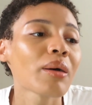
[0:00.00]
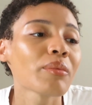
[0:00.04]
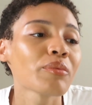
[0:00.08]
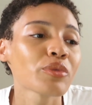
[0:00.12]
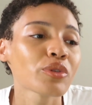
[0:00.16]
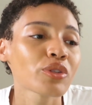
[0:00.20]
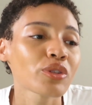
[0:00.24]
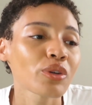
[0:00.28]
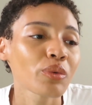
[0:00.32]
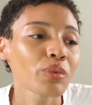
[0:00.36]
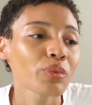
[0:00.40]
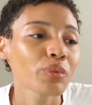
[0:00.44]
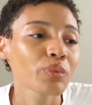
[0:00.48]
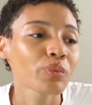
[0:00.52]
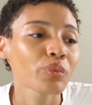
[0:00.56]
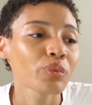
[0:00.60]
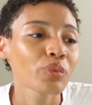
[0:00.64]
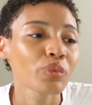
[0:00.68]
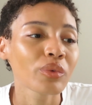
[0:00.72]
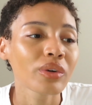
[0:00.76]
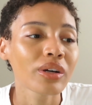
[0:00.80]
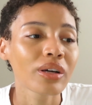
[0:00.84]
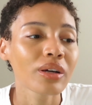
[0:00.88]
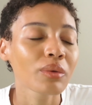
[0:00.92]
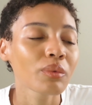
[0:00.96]
So
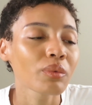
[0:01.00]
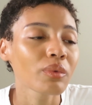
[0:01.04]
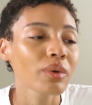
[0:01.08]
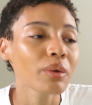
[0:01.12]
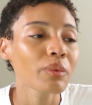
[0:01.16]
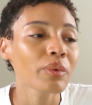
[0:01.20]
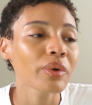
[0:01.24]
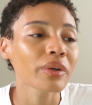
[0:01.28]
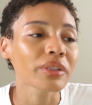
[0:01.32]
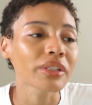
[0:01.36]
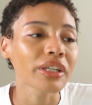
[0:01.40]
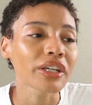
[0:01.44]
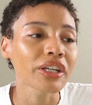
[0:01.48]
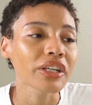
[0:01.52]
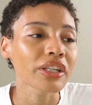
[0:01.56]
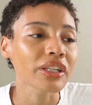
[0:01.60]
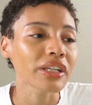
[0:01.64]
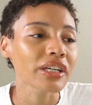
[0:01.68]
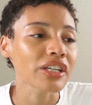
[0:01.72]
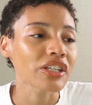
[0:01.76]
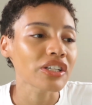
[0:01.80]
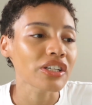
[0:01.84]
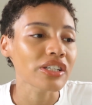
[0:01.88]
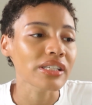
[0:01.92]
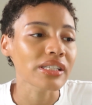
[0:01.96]
we were literally
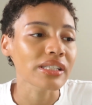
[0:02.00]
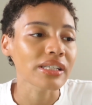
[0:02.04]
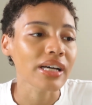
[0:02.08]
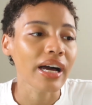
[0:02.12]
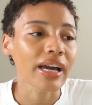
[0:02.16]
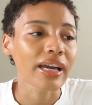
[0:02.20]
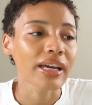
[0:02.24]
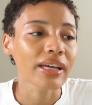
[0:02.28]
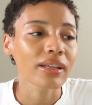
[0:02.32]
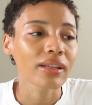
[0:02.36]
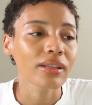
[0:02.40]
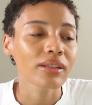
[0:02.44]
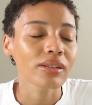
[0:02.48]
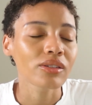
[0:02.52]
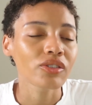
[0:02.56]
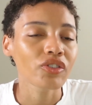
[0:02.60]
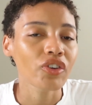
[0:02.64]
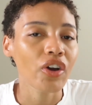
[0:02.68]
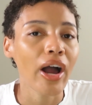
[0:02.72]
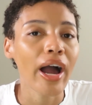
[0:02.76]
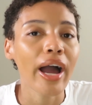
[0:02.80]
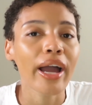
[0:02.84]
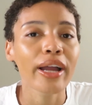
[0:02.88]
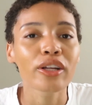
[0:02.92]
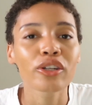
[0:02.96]
just
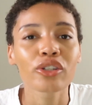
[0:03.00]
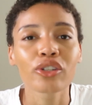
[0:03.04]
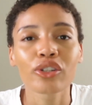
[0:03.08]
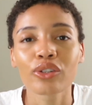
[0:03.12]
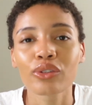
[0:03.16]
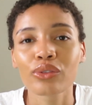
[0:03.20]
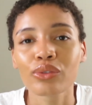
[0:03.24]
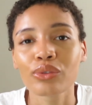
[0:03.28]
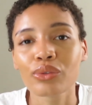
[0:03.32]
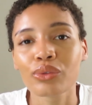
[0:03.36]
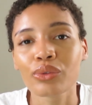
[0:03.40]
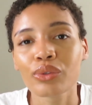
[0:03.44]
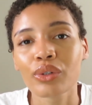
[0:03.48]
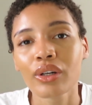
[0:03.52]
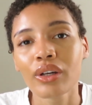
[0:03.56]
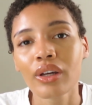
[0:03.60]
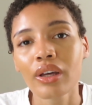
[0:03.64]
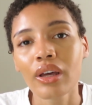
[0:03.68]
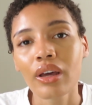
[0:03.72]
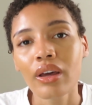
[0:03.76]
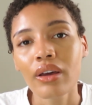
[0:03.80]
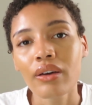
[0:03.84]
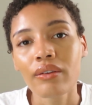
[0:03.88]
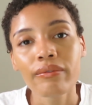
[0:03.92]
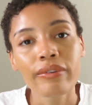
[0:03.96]
trying to
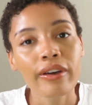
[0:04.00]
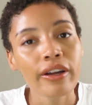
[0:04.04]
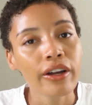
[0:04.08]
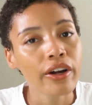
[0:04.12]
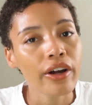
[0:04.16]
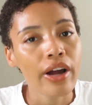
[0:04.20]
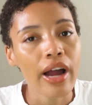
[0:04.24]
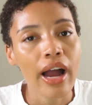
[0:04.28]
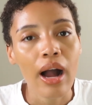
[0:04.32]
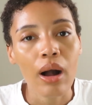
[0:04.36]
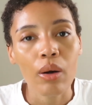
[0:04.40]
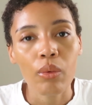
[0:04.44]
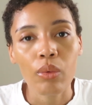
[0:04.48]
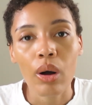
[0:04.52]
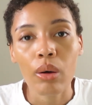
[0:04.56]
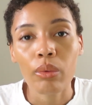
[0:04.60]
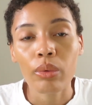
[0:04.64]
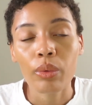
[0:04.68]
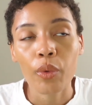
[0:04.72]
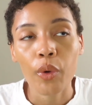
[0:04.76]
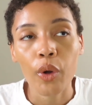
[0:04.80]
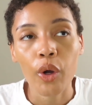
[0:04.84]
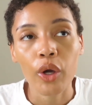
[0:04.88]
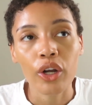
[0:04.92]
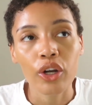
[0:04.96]
figure out what we
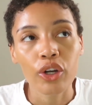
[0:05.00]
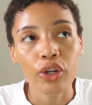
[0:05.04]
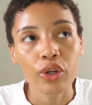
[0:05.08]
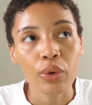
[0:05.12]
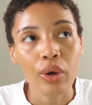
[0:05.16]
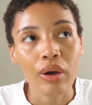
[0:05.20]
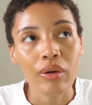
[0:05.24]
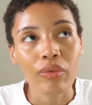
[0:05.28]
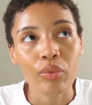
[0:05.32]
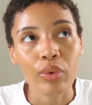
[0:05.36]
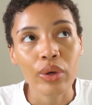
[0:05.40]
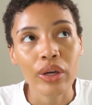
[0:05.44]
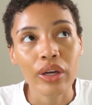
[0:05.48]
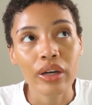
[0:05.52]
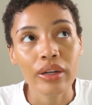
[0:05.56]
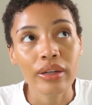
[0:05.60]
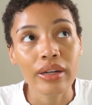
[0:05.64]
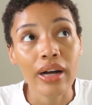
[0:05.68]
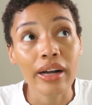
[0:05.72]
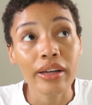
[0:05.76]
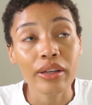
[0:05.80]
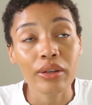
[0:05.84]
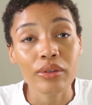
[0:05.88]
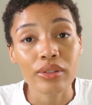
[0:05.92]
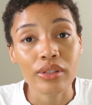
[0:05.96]
were gonna do if we could
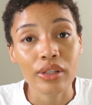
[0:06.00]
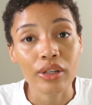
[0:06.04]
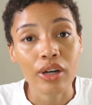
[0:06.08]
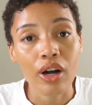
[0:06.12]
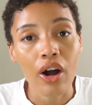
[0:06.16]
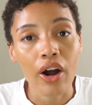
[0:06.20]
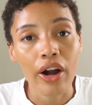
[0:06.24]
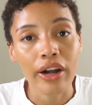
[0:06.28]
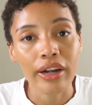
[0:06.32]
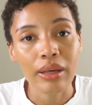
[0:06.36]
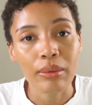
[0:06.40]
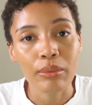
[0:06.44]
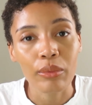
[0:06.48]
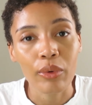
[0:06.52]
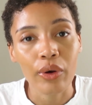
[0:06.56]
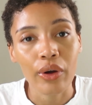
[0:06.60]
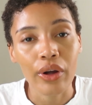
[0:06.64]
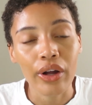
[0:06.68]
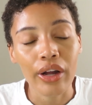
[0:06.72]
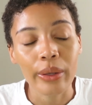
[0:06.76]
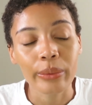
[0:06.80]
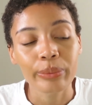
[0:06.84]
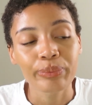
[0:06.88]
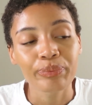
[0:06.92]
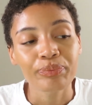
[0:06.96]
not use the car
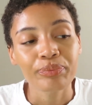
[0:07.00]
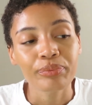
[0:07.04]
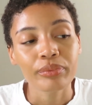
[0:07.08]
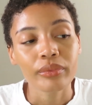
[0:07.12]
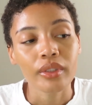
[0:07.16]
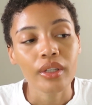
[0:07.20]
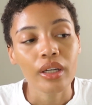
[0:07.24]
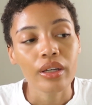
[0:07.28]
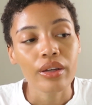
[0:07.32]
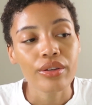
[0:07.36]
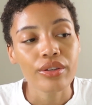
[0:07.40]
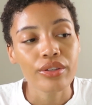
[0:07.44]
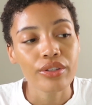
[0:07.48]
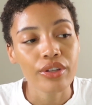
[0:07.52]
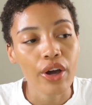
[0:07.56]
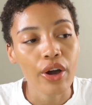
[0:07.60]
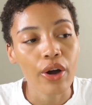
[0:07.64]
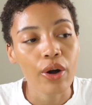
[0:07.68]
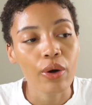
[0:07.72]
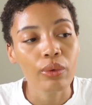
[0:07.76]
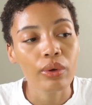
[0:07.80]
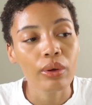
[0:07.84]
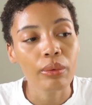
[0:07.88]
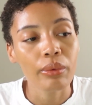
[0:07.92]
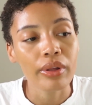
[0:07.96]
anymore.
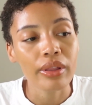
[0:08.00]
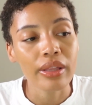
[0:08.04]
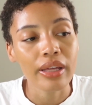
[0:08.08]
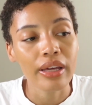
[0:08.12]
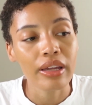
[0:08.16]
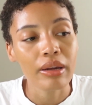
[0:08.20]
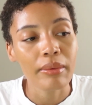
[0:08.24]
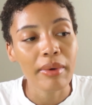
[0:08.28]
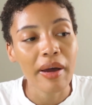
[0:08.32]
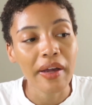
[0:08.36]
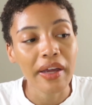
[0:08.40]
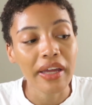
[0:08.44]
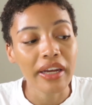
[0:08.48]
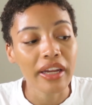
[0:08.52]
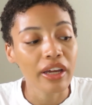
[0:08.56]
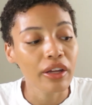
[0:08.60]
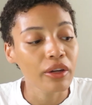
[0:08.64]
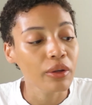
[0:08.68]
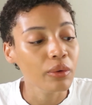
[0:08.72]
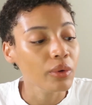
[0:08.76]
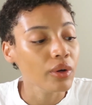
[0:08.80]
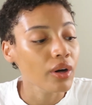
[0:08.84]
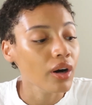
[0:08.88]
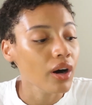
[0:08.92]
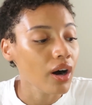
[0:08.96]
So we were thinking about getting a
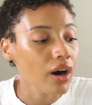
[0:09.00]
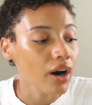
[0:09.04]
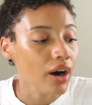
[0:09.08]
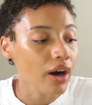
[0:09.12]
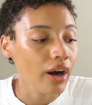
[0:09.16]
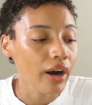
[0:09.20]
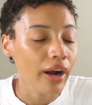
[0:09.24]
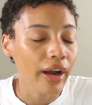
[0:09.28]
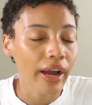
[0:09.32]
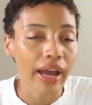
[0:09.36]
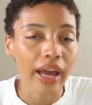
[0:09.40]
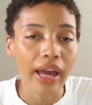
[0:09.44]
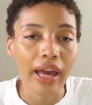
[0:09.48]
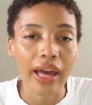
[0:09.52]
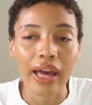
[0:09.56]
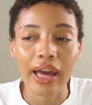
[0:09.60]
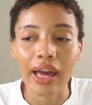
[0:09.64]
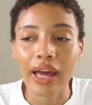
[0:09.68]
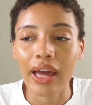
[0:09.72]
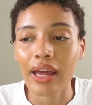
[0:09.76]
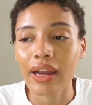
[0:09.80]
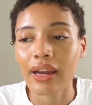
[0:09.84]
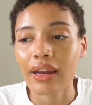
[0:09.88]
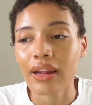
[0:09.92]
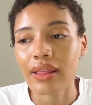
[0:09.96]
new car,
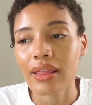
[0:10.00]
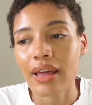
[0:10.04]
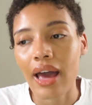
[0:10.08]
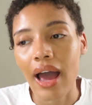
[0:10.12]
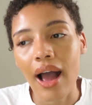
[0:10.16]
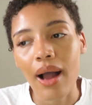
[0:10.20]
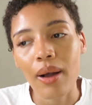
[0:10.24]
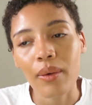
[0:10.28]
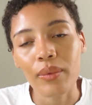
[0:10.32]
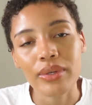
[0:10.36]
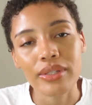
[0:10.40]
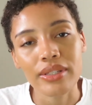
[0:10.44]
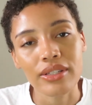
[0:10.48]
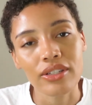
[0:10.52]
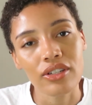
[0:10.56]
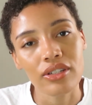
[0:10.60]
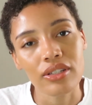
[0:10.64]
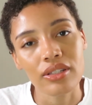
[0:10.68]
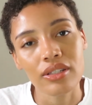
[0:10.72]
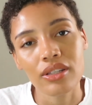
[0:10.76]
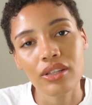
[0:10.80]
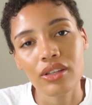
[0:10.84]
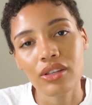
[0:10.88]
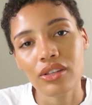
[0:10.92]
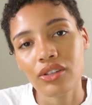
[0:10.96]
and that was
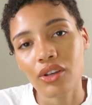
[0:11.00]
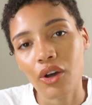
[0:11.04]
just